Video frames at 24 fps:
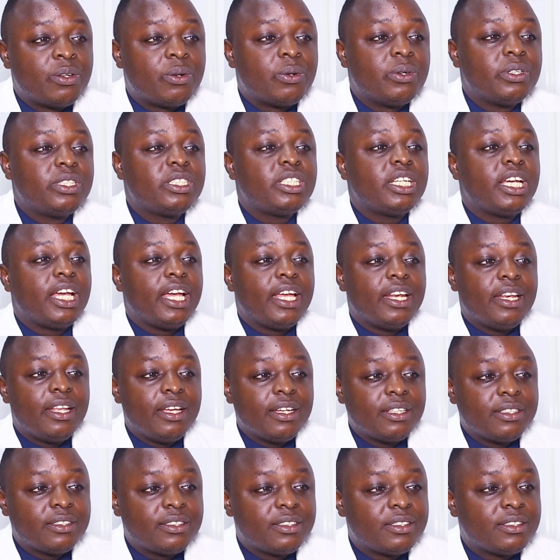throat,
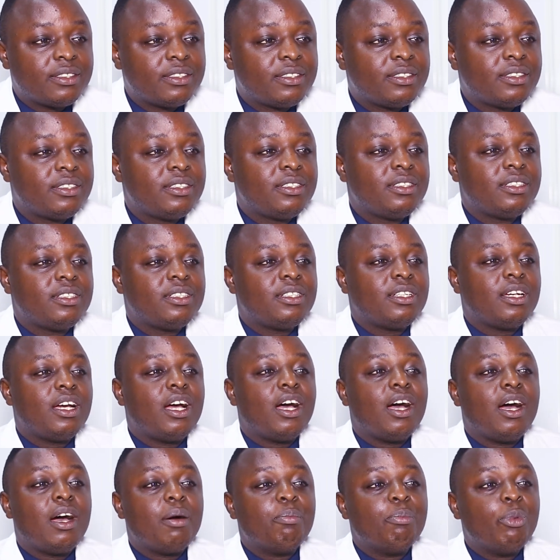headaches,
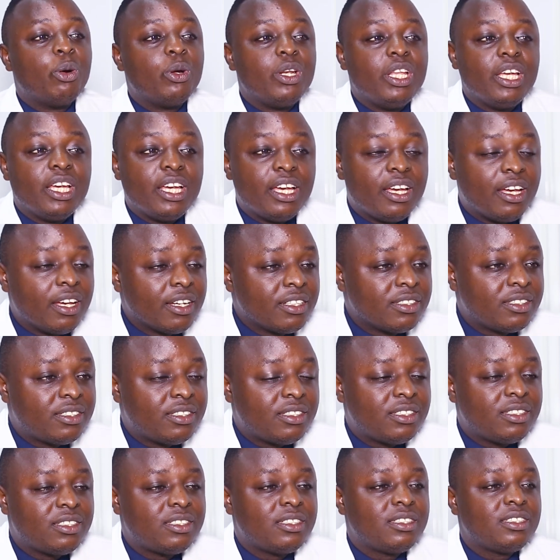body
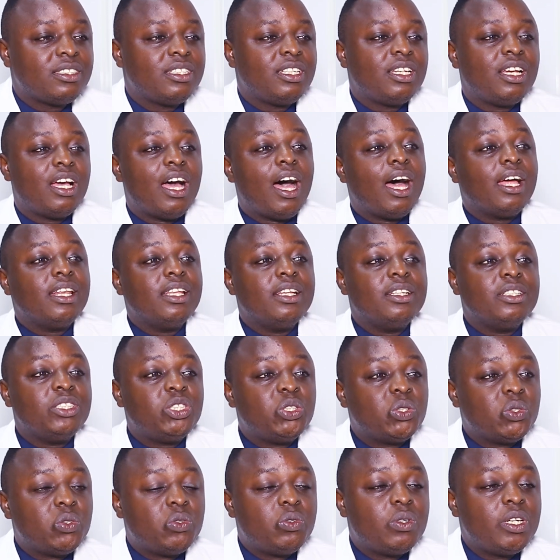aches, and in
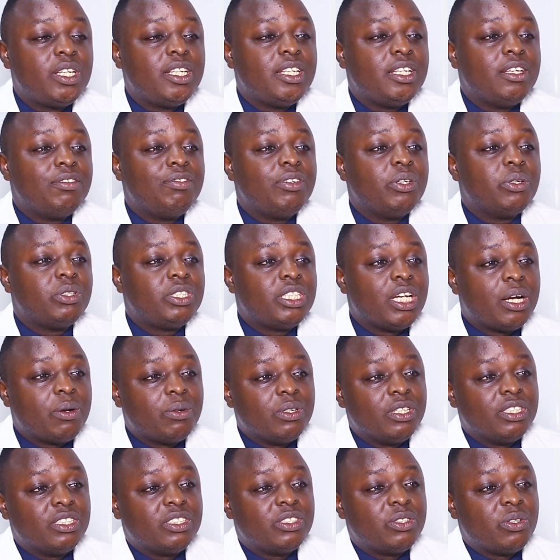children, if your
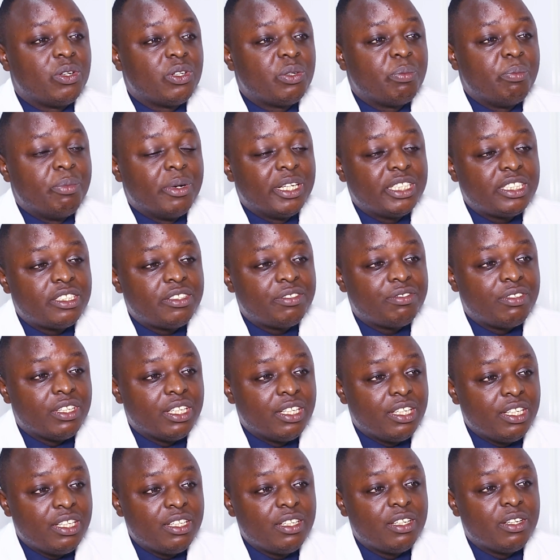child is not
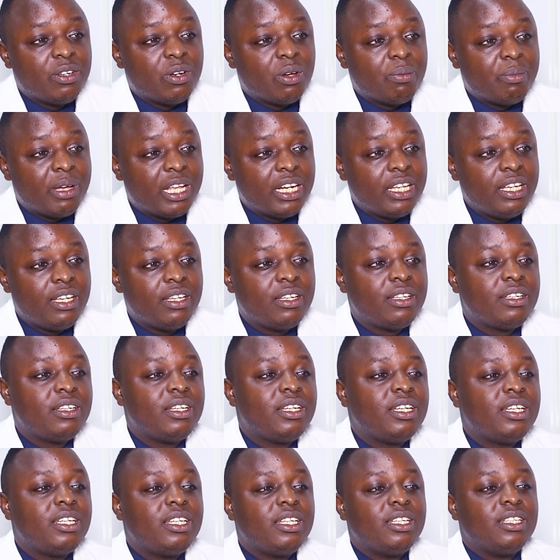breastfeeding normally,
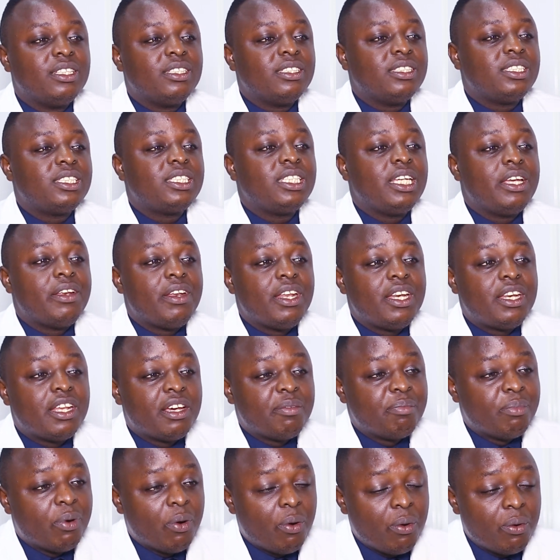is
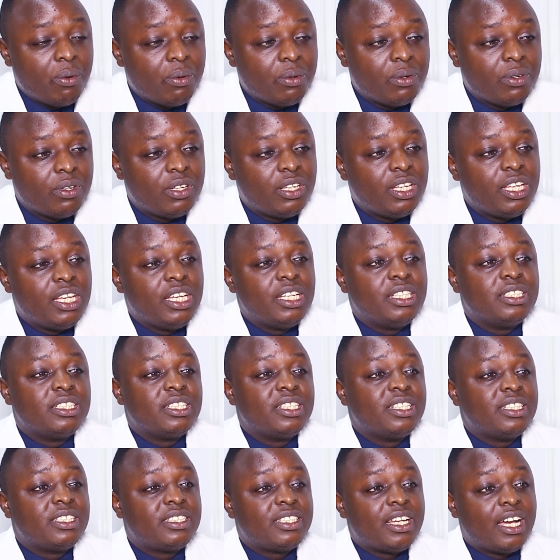irritable, is
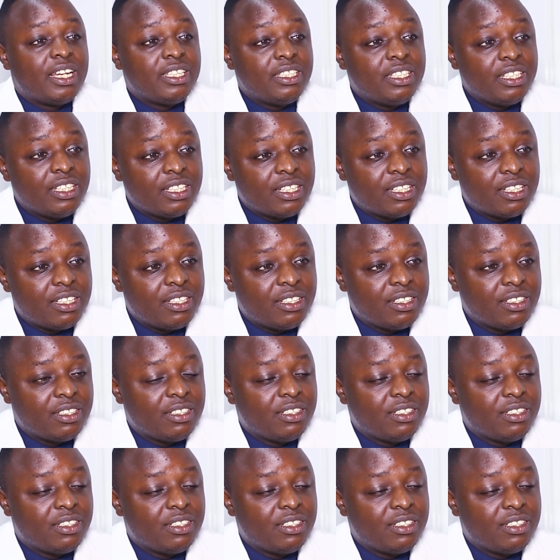lethargic,